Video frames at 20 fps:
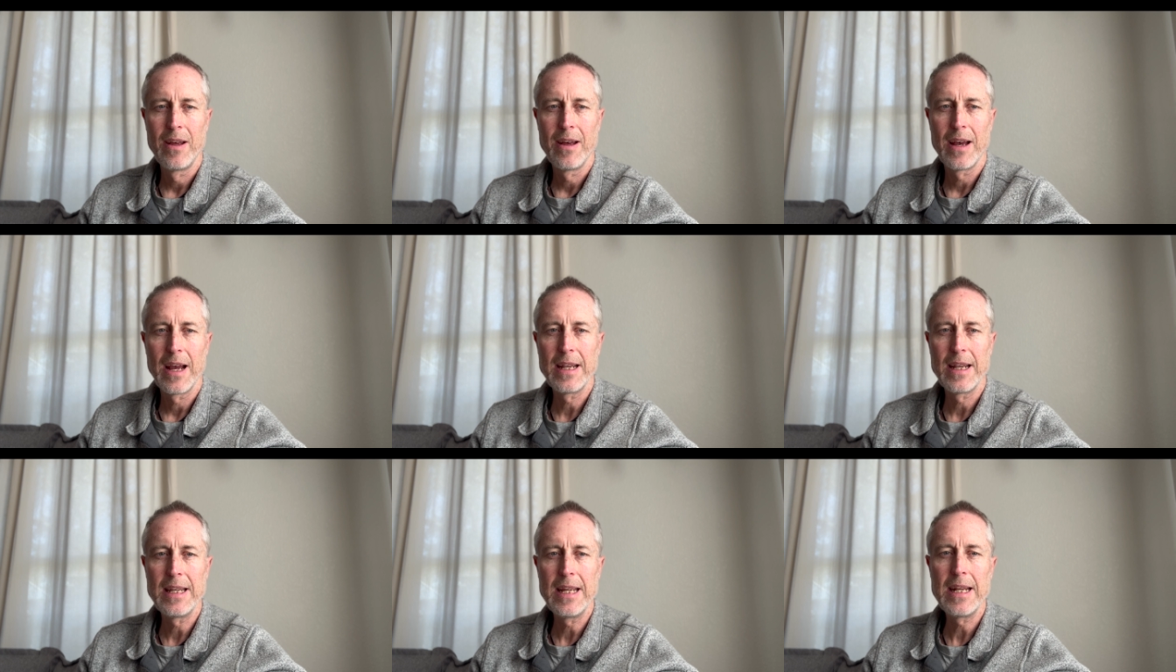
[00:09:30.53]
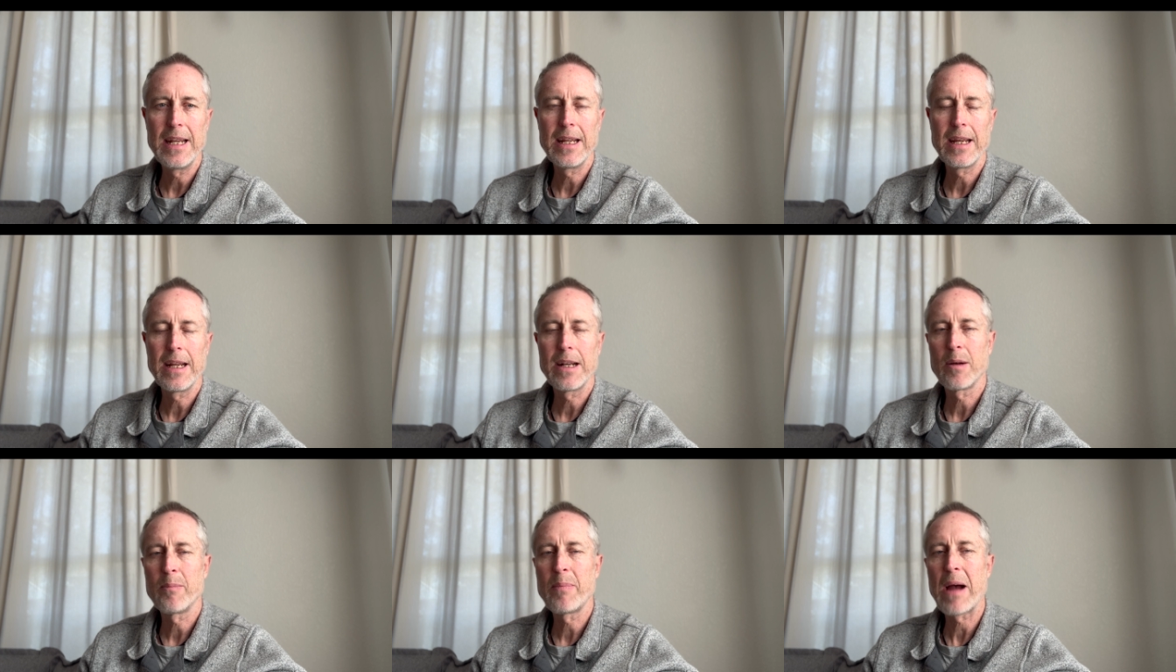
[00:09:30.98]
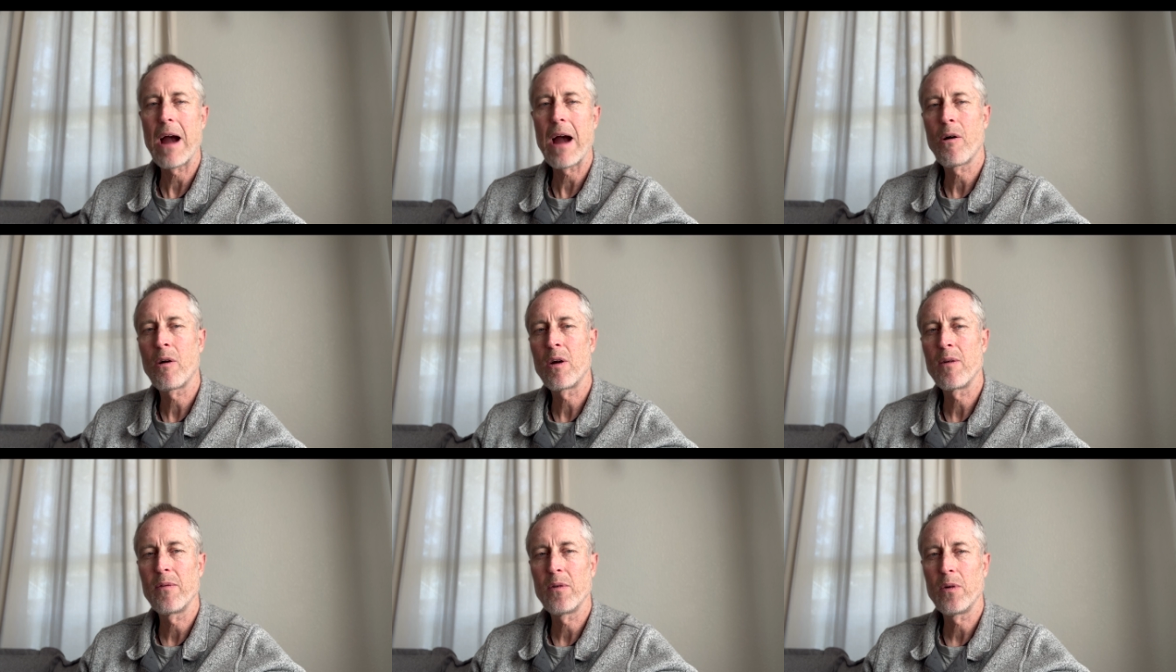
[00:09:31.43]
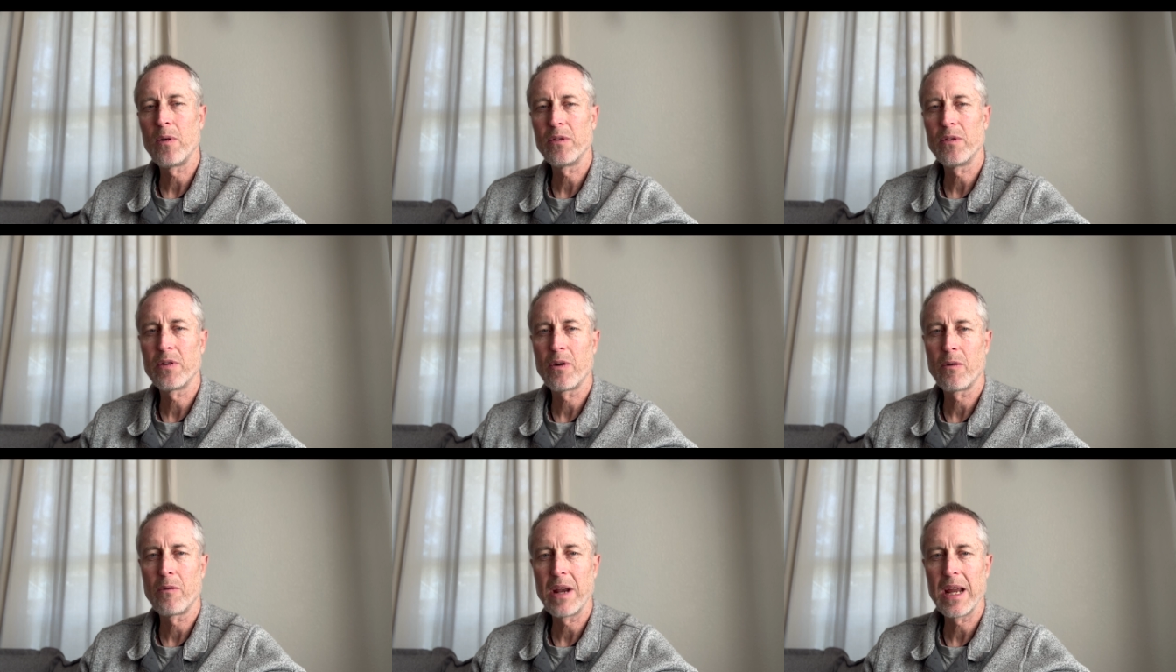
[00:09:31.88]
I needed a powerful
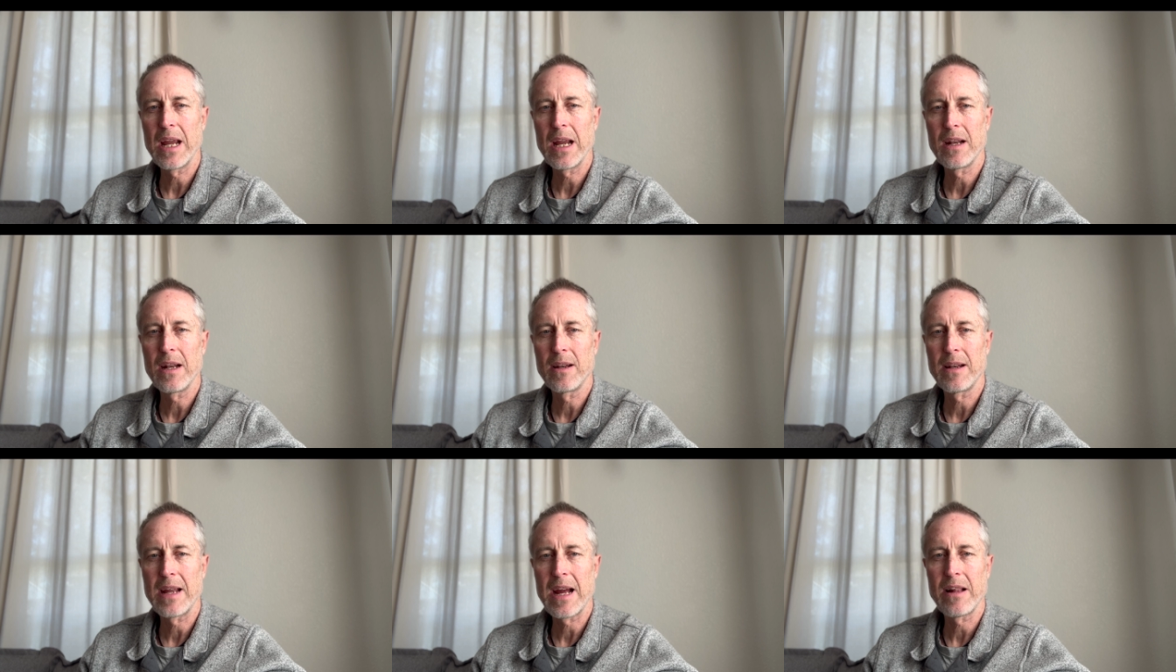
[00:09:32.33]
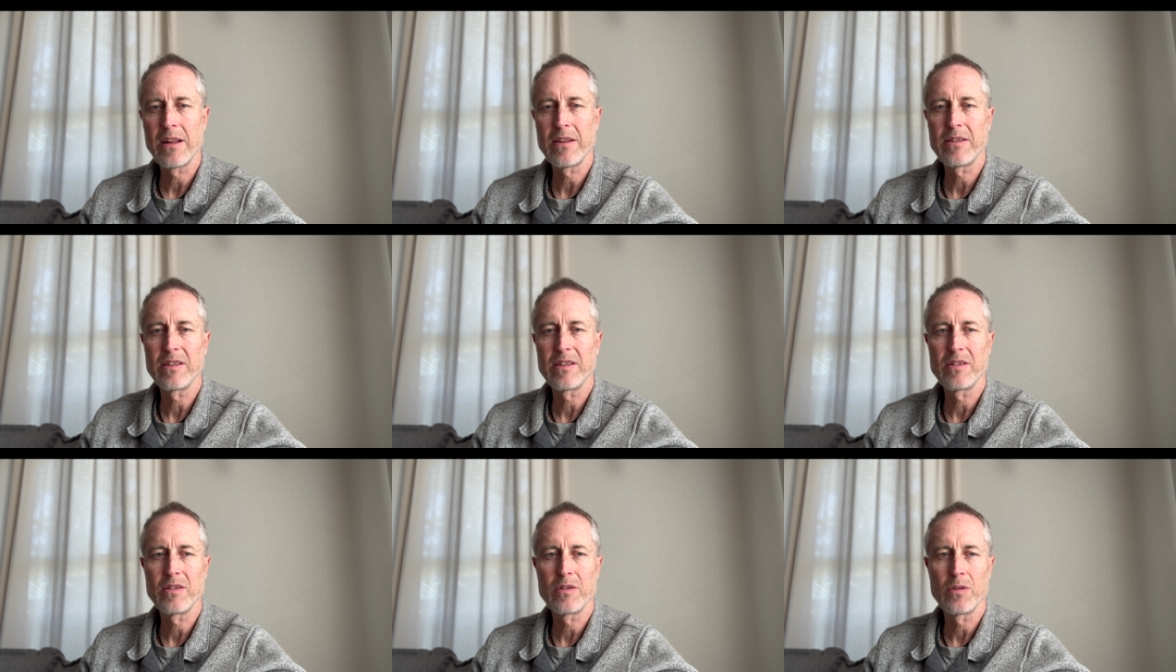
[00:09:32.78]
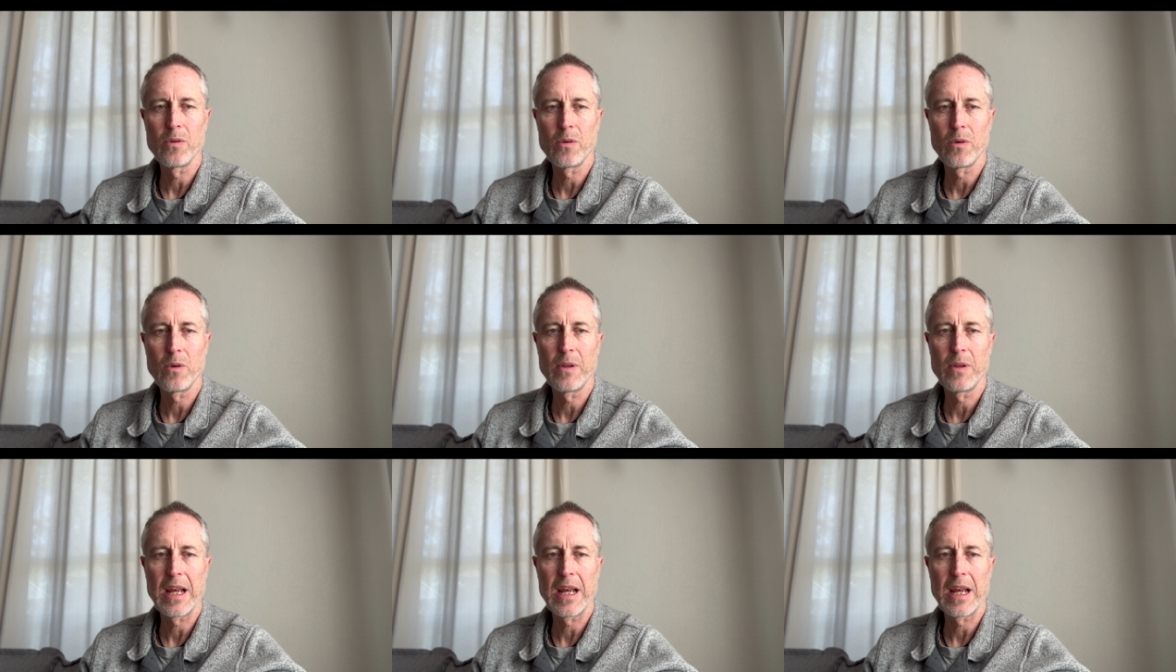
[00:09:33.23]
terrain analysis tool